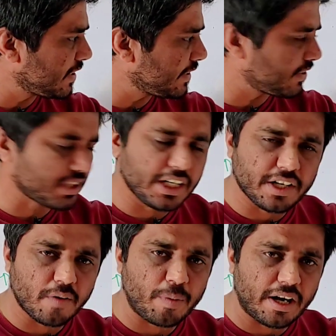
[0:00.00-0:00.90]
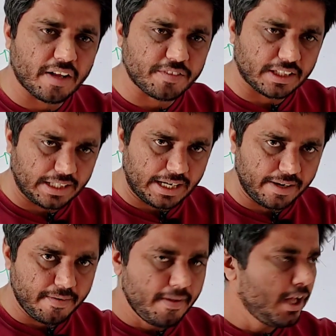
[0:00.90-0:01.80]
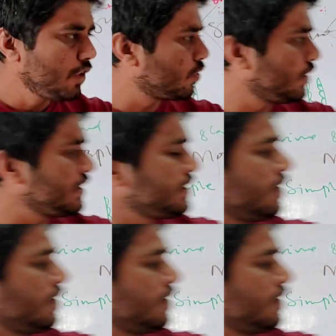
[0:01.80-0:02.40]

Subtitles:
This is a secretory part of the gland. So this